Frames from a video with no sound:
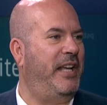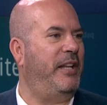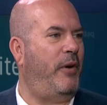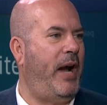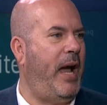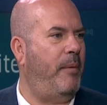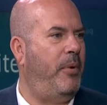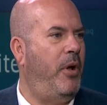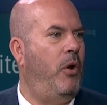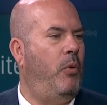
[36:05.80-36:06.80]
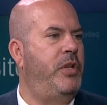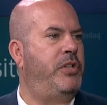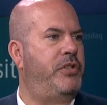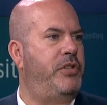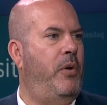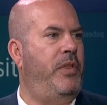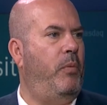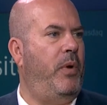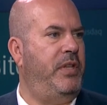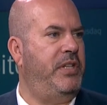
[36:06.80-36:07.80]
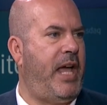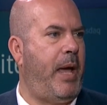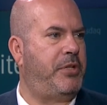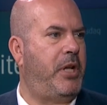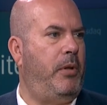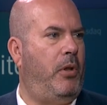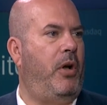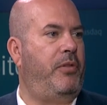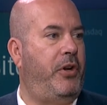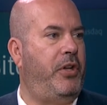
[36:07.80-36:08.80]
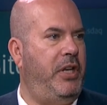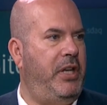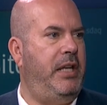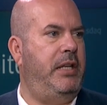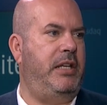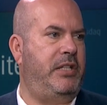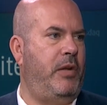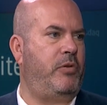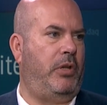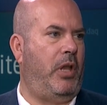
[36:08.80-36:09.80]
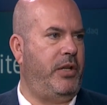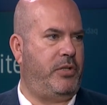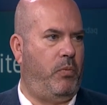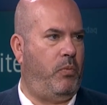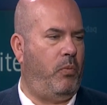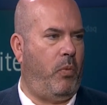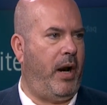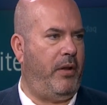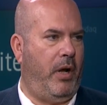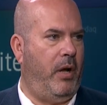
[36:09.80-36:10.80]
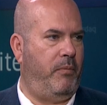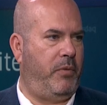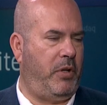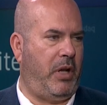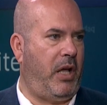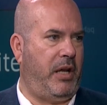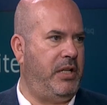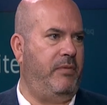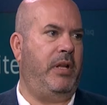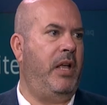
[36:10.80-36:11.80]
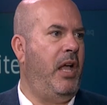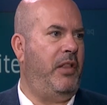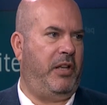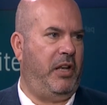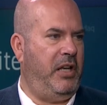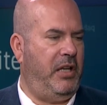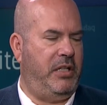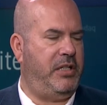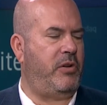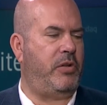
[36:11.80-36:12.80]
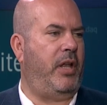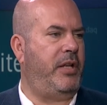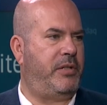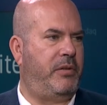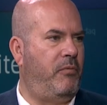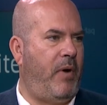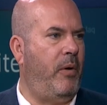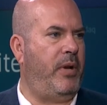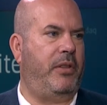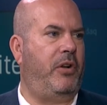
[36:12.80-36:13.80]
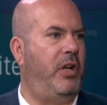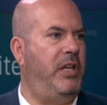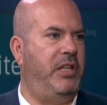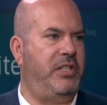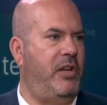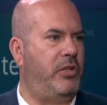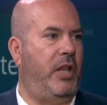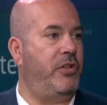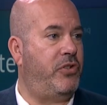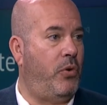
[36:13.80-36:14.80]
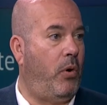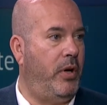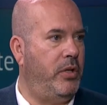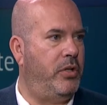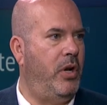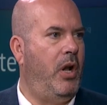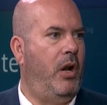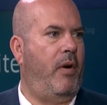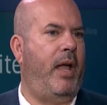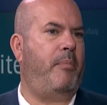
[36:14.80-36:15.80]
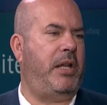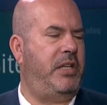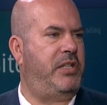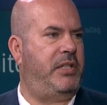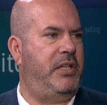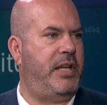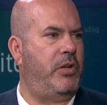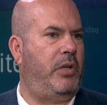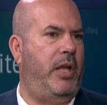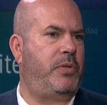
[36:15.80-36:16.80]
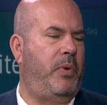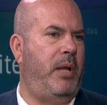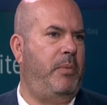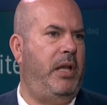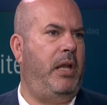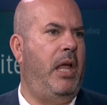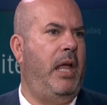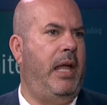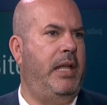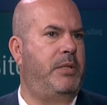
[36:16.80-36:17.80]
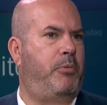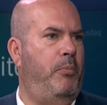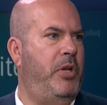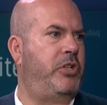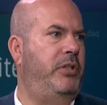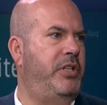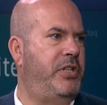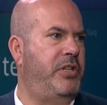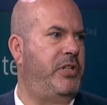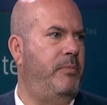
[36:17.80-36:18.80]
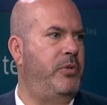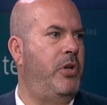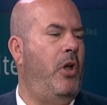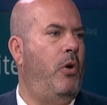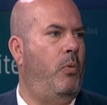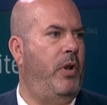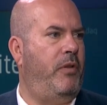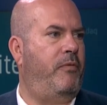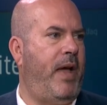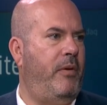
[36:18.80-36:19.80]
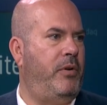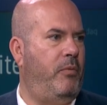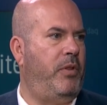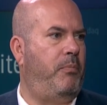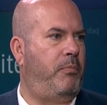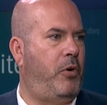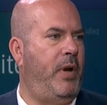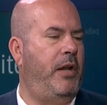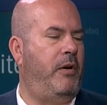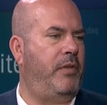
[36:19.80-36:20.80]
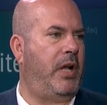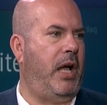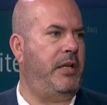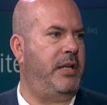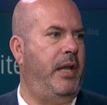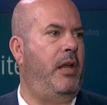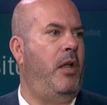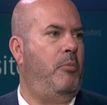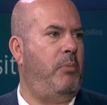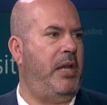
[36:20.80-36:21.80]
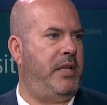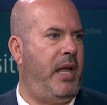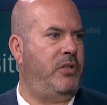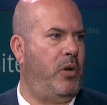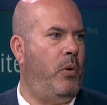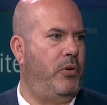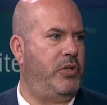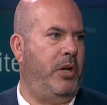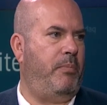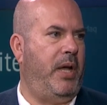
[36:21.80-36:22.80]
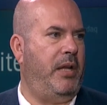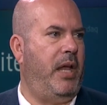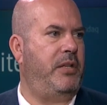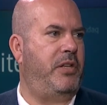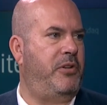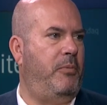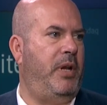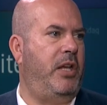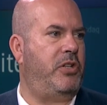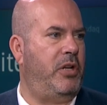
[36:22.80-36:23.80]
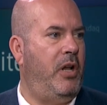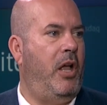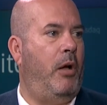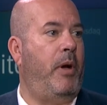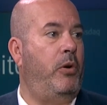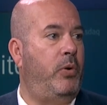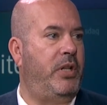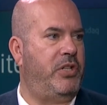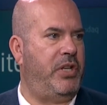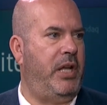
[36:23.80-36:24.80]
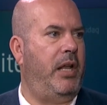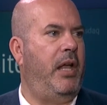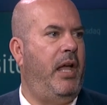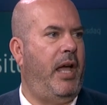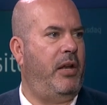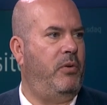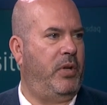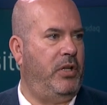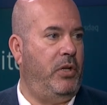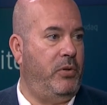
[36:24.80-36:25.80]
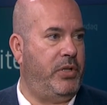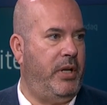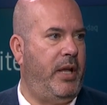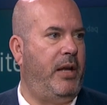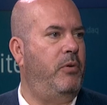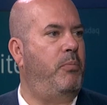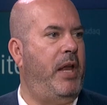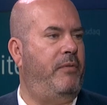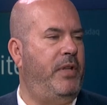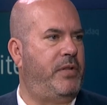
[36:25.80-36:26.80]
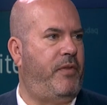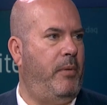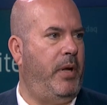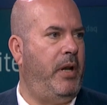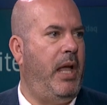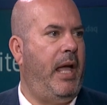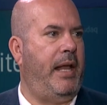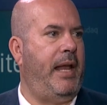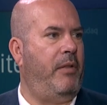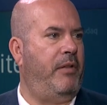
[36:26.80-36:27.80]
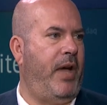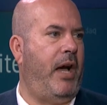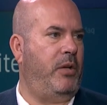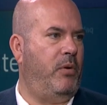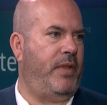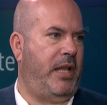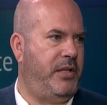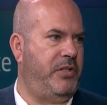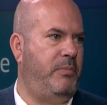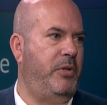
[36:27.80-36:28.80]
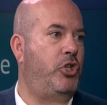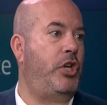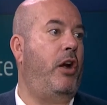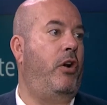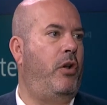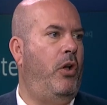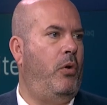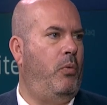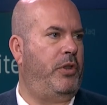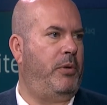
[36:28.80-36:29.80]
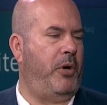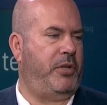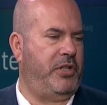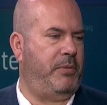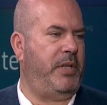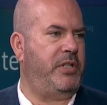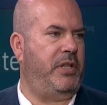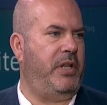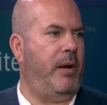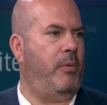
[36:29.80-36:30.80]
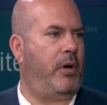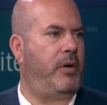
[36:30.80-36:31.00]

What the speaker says: killer app. We just know that when these apps come along, they're going to need decentralized connectivity. They're going to need decentralized routing. They're going to need decentralized storage, right? And by decentralized, what I mean is permissionless systems where the founder, where the creator of the content maintains ownership and has determination about who can see it and who can use it and who benefits from it and how the value of that system is shared with the participants in the network.